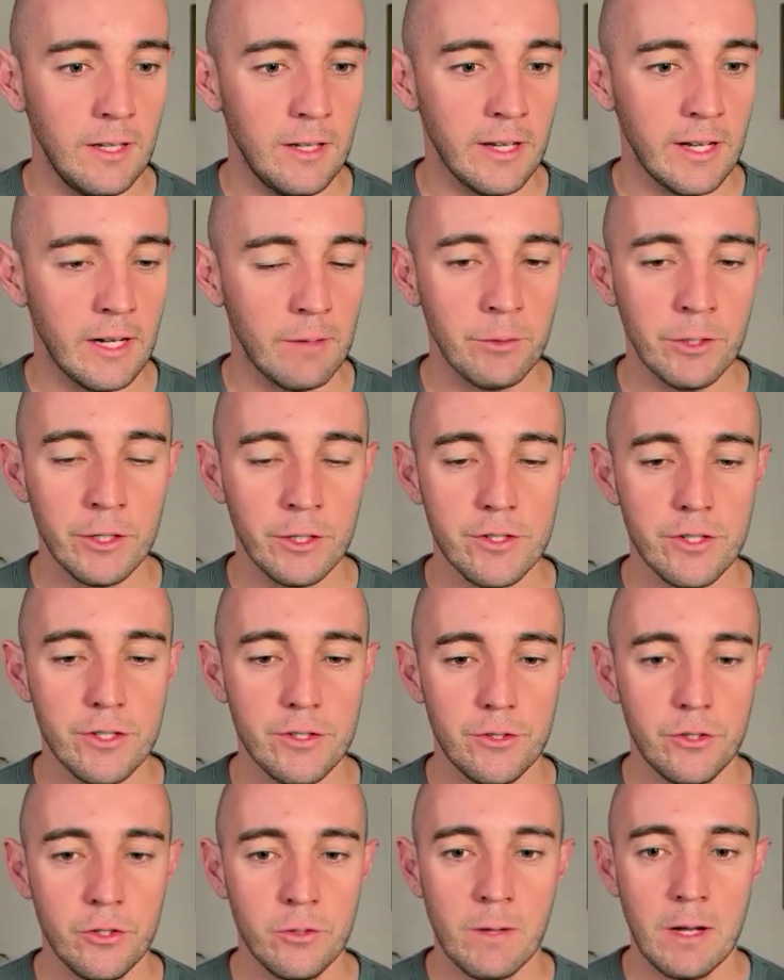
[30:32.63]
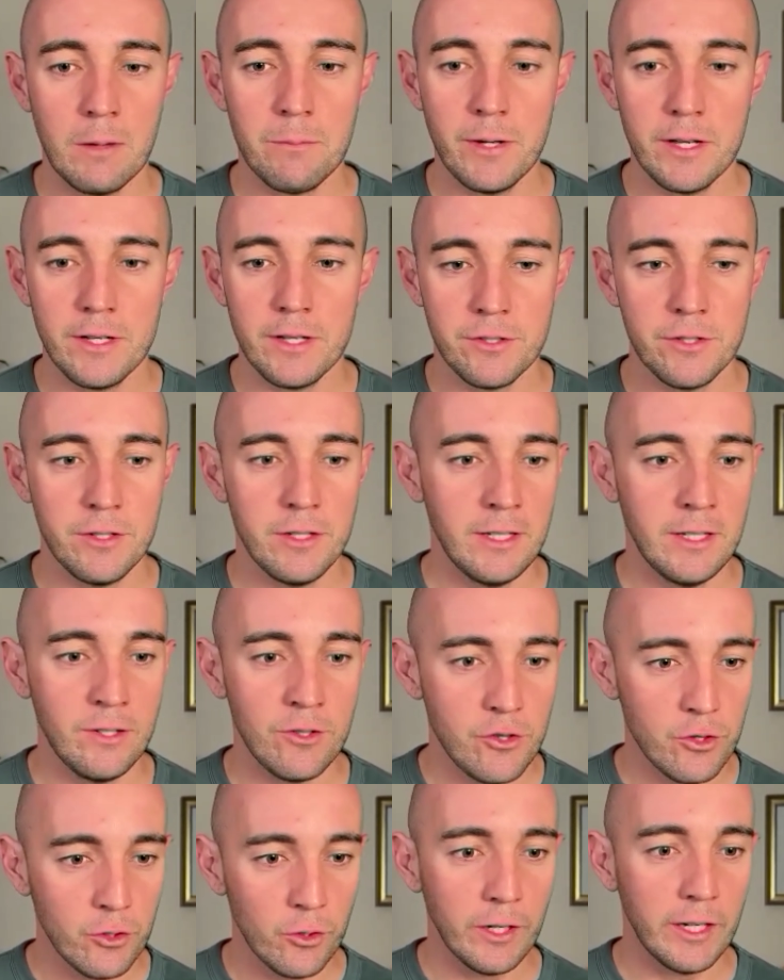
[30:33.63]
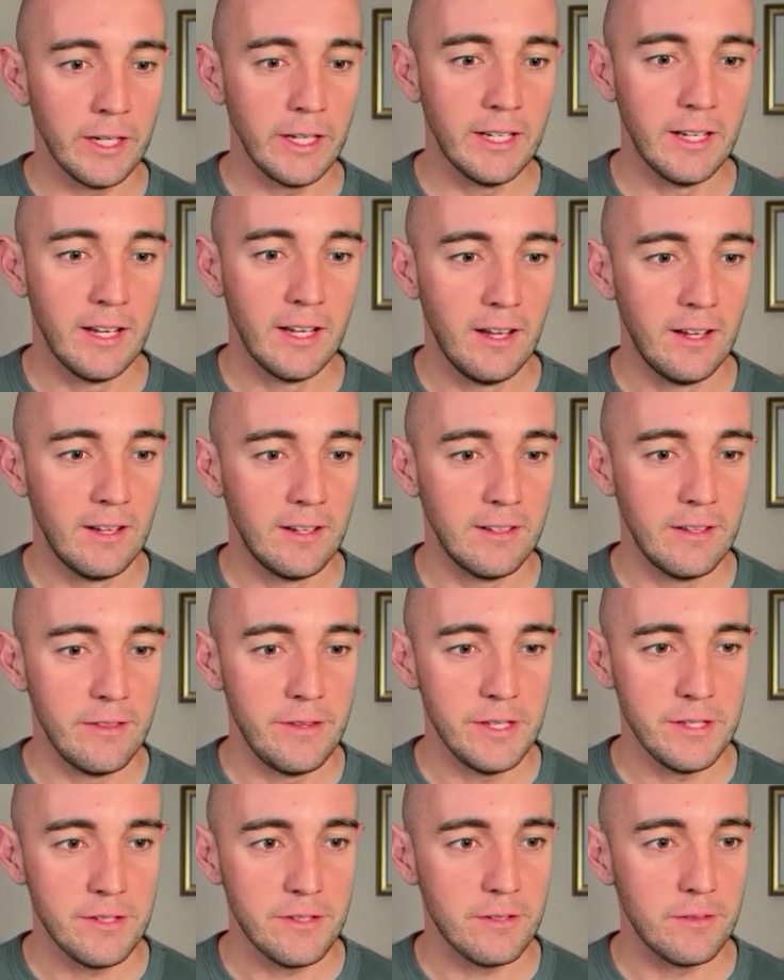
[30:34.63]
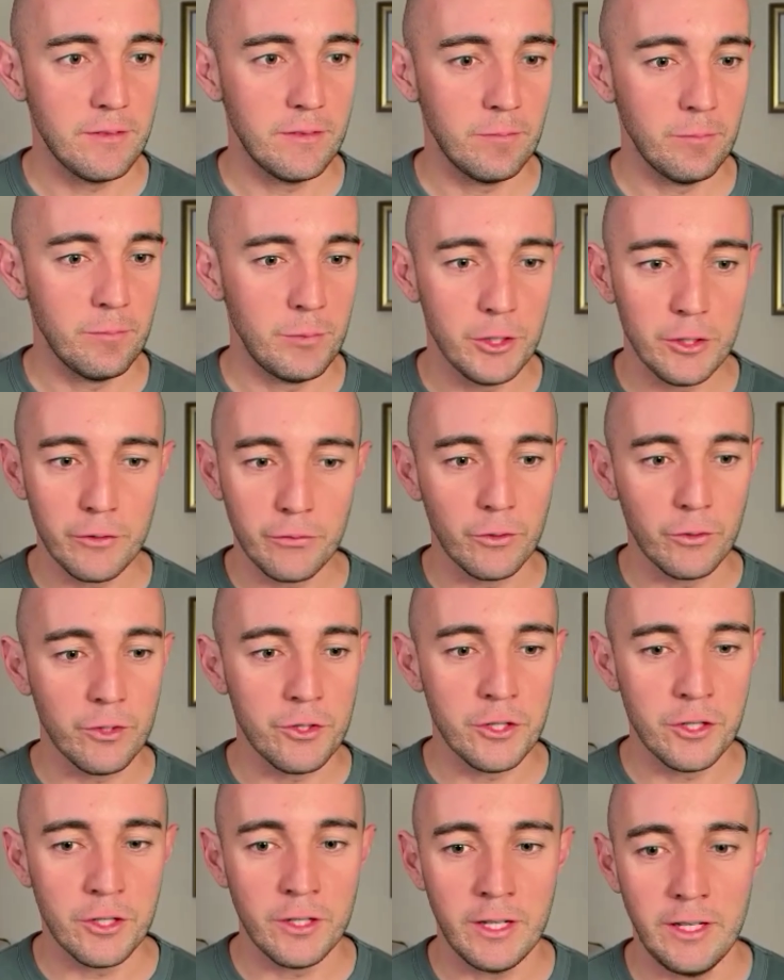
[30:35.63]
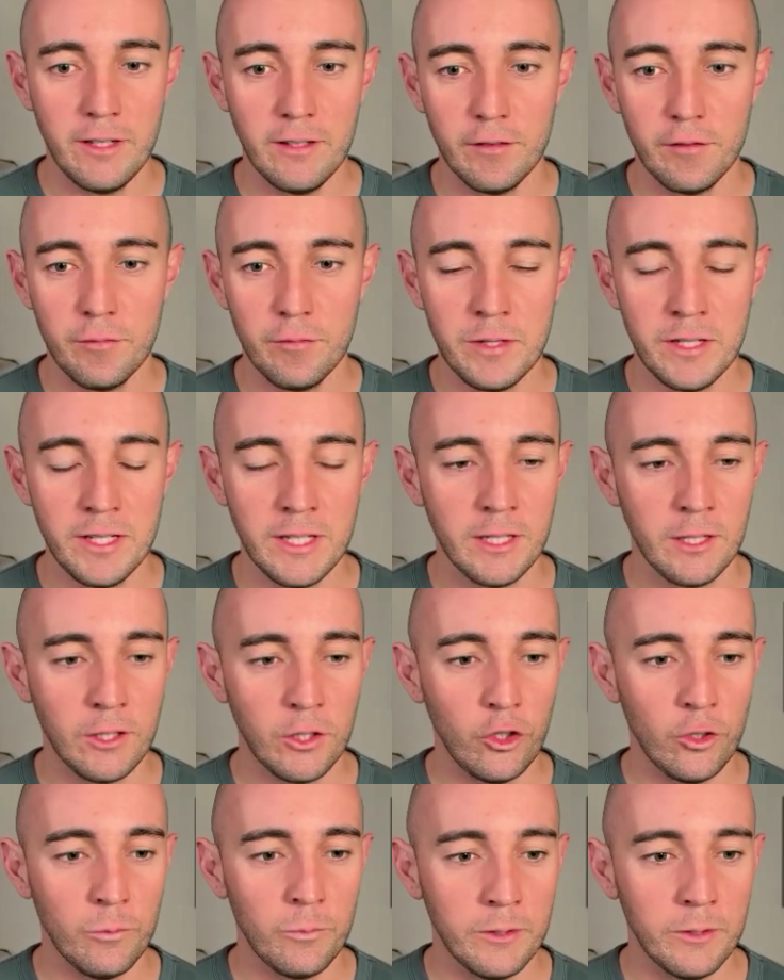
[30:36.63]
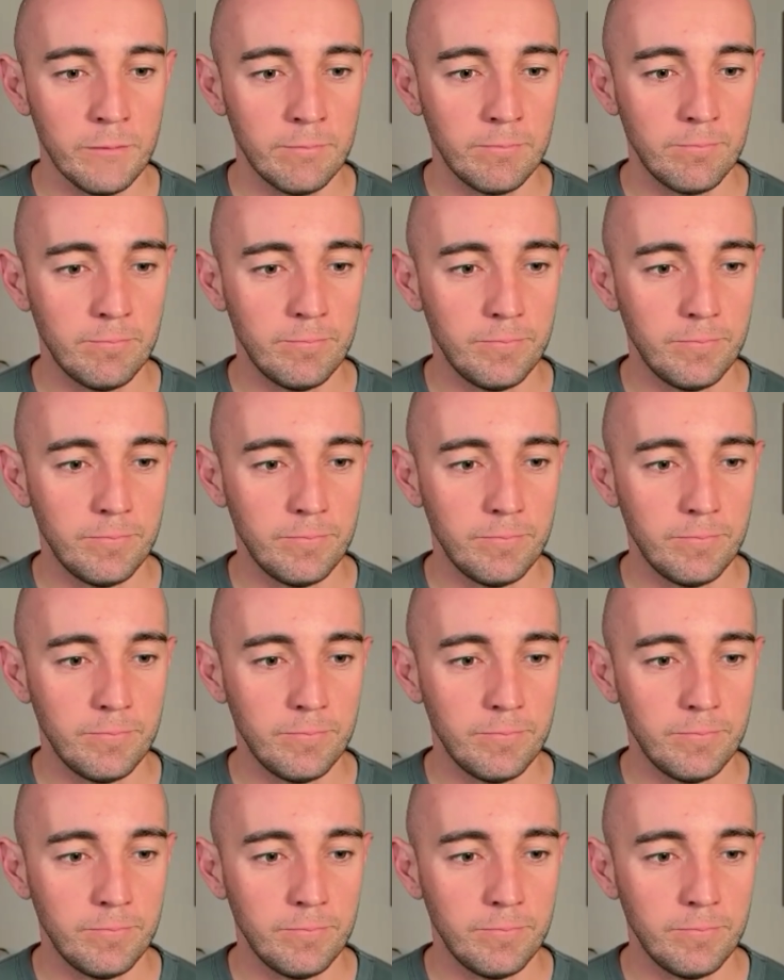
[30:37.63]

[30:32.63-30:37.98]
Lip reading: And I'm going to just do my best to enjoy this beautiful journey of being a human.